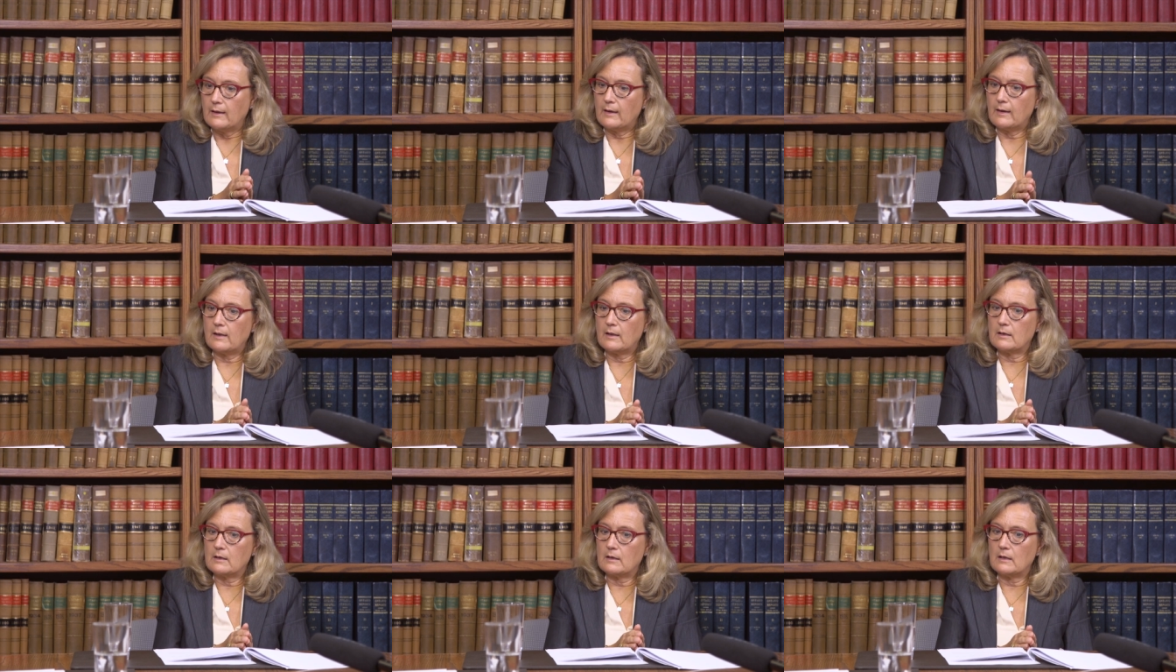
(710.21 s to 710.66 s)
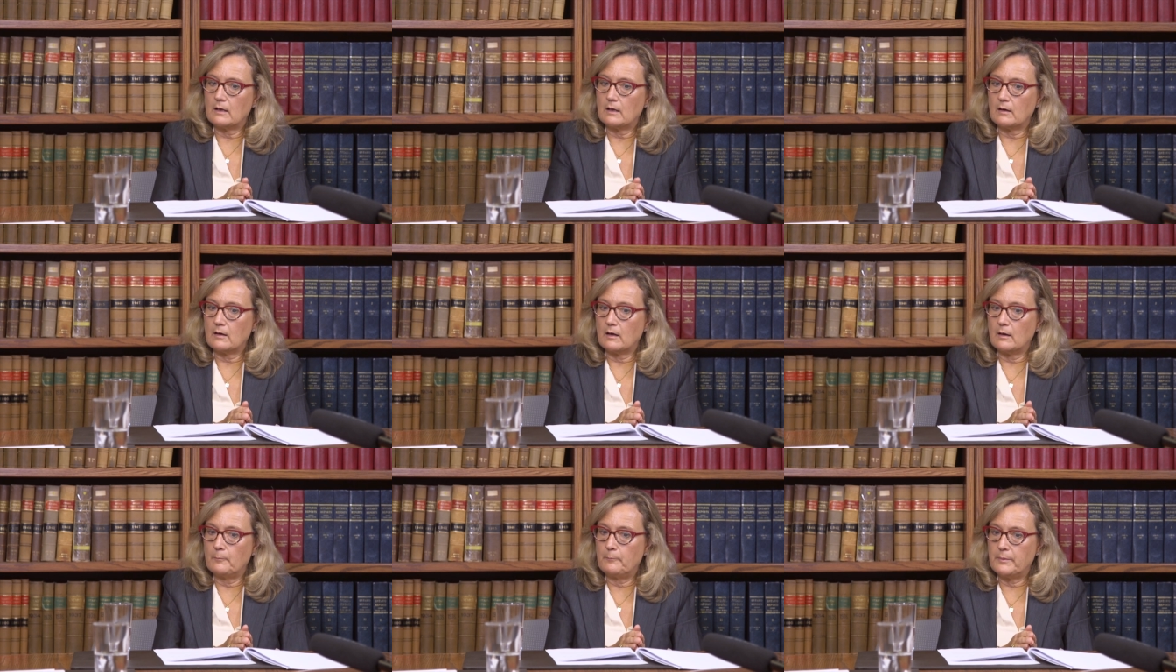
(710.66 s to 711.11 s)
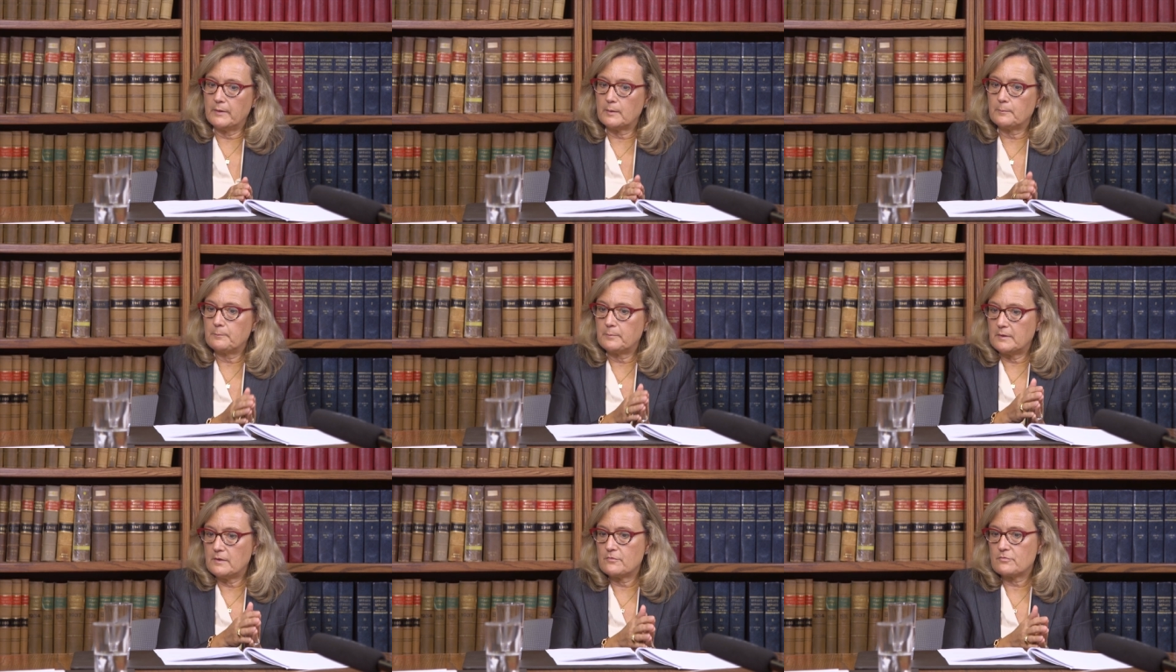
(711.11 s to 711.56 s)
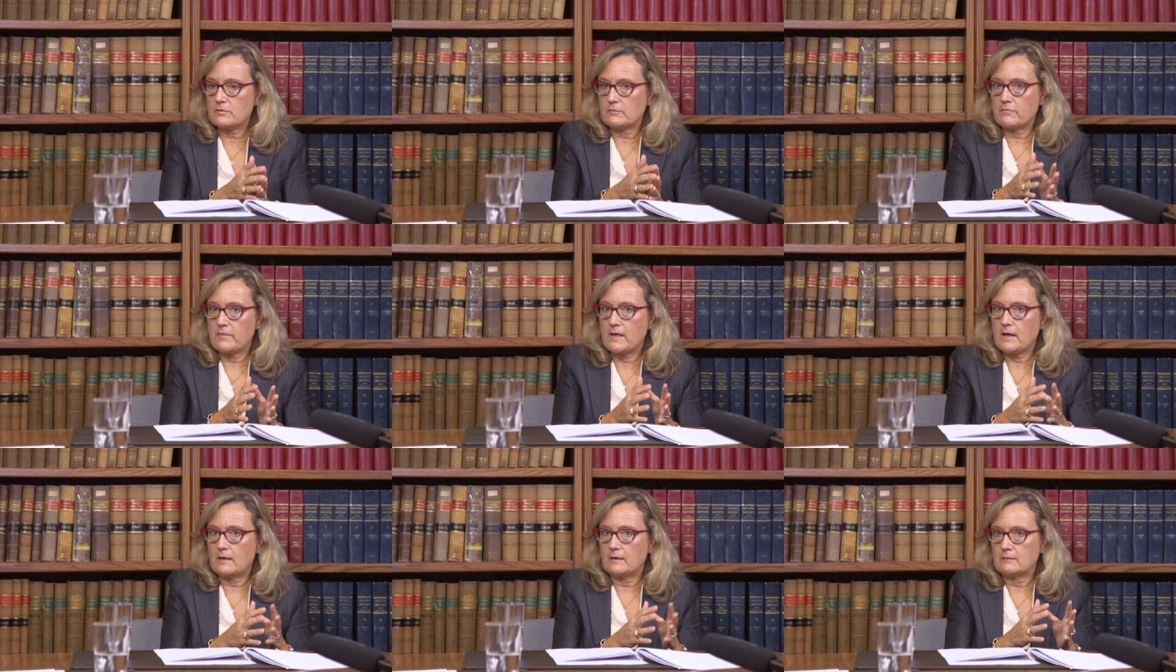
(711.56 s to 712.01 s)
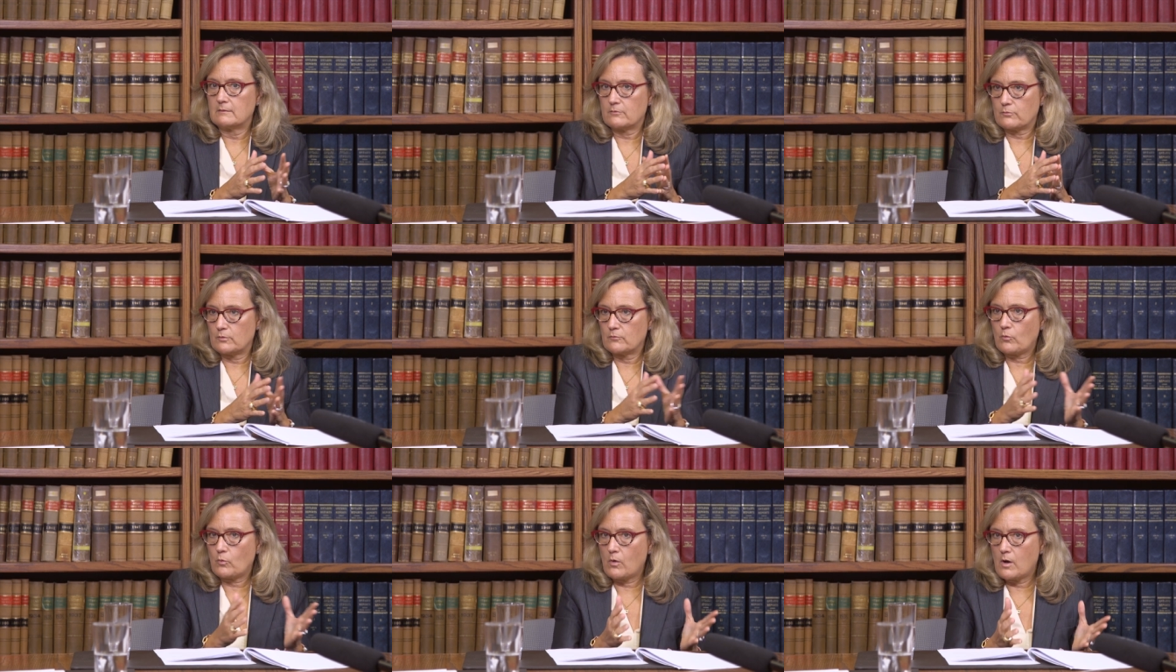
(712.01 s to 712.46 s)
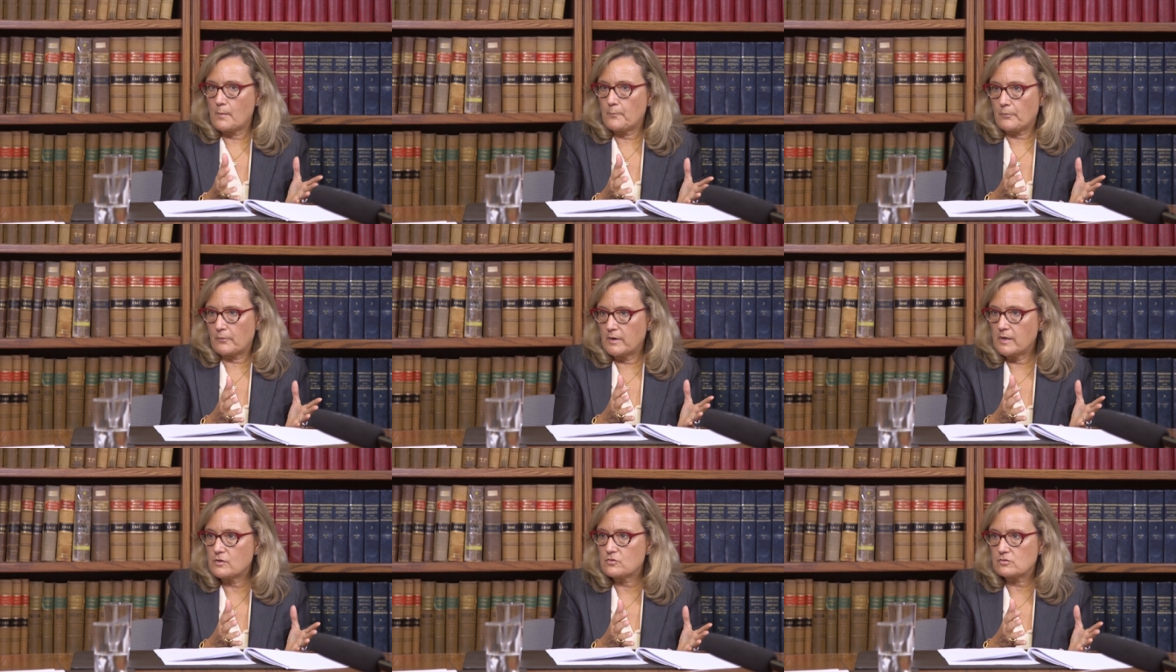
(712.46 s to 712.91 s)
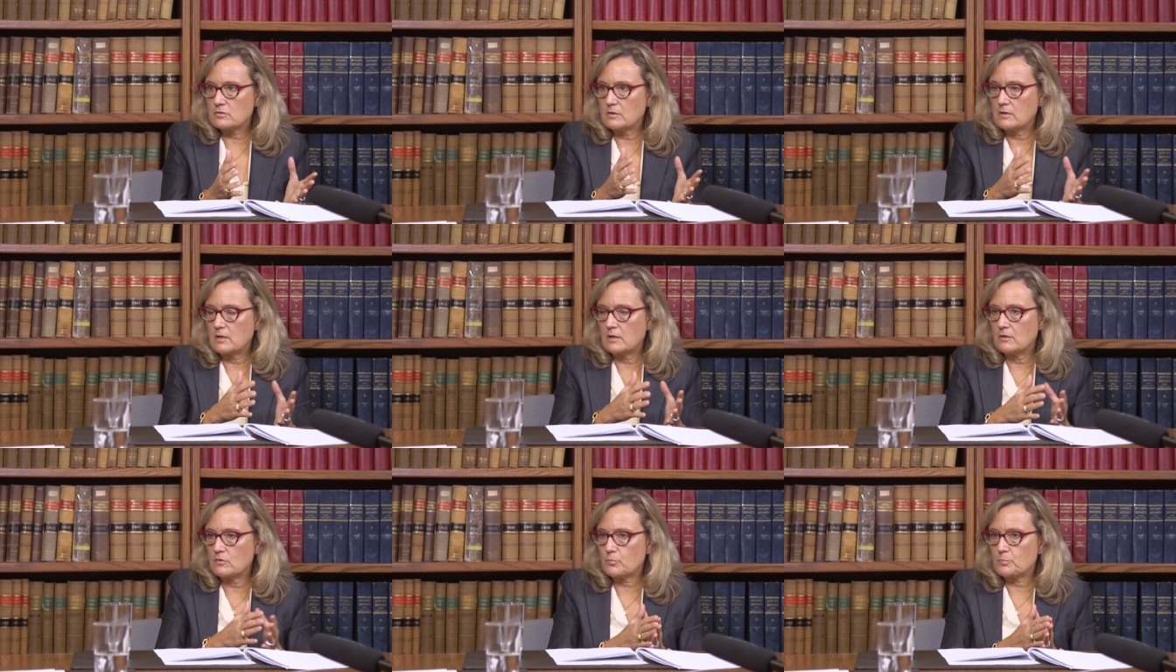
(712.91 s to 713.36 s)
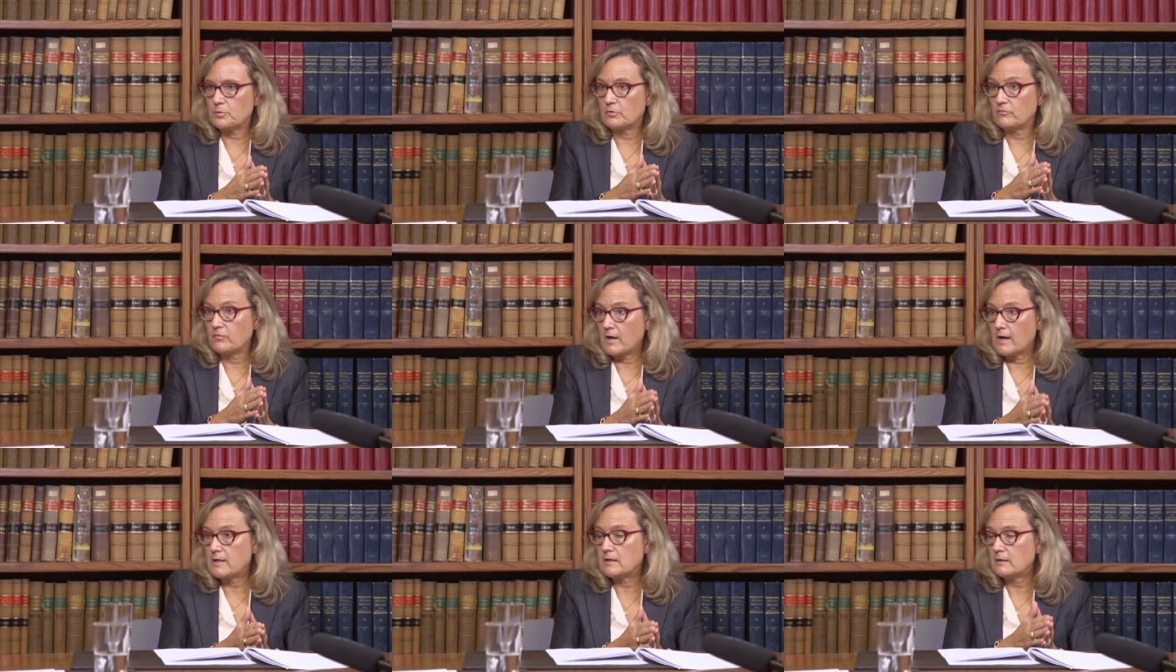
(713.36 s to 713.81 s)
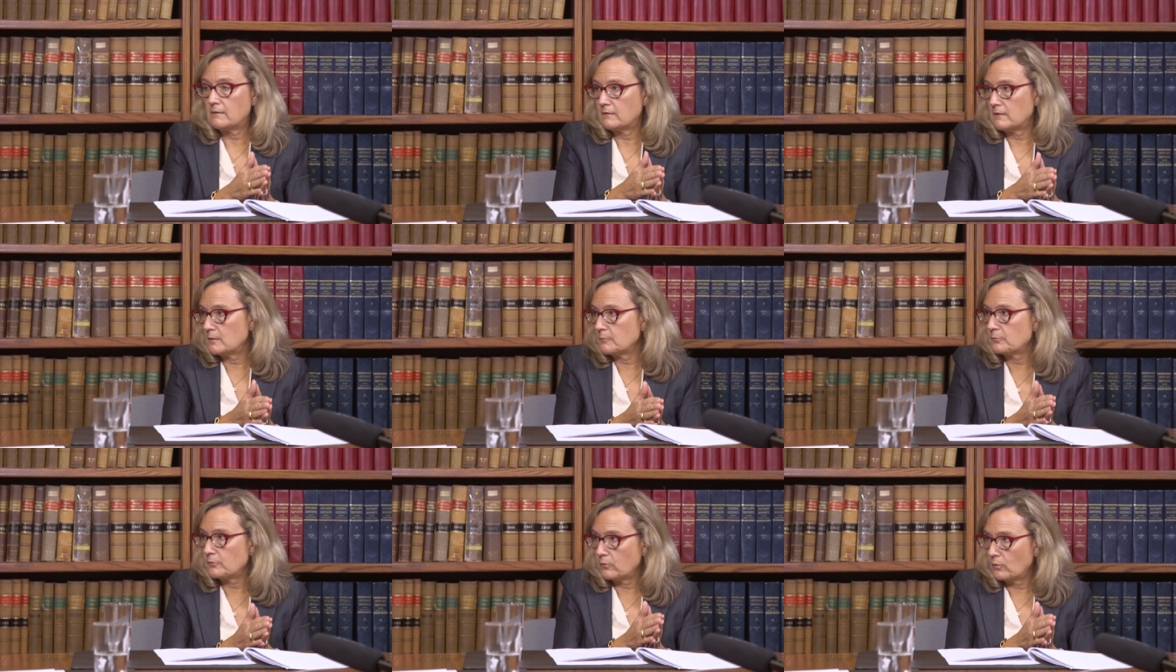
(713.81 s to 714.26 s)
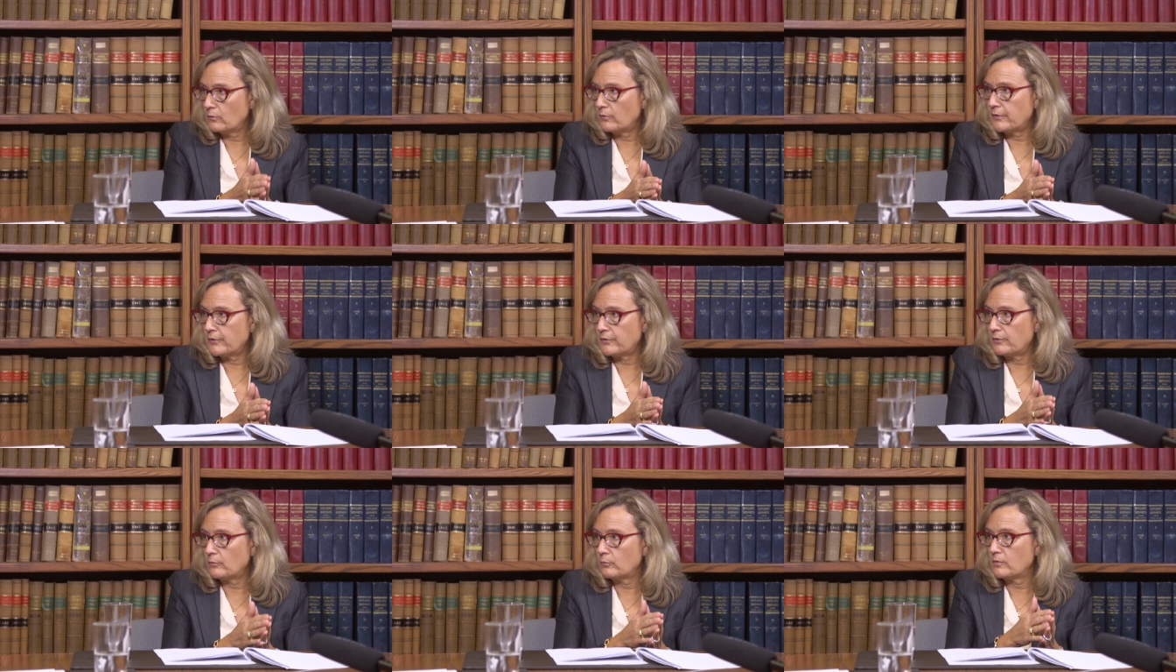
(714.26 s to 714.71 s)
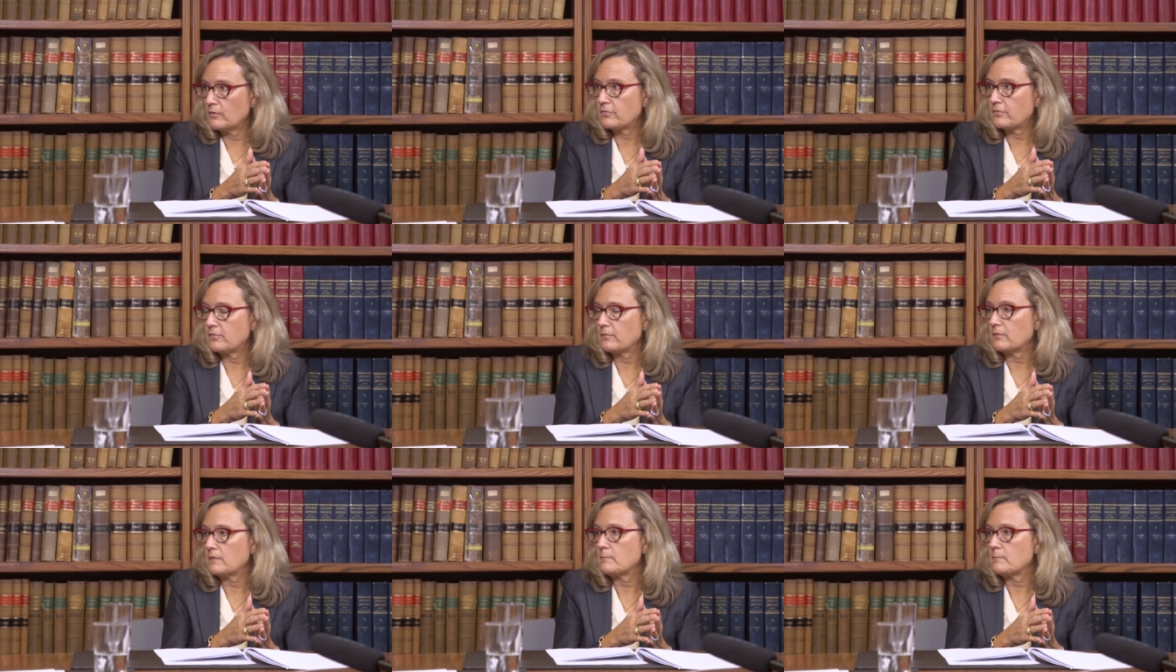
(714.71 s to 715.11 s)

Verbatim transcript: And a, a, big piece of that sort of cooperation is providing the employer with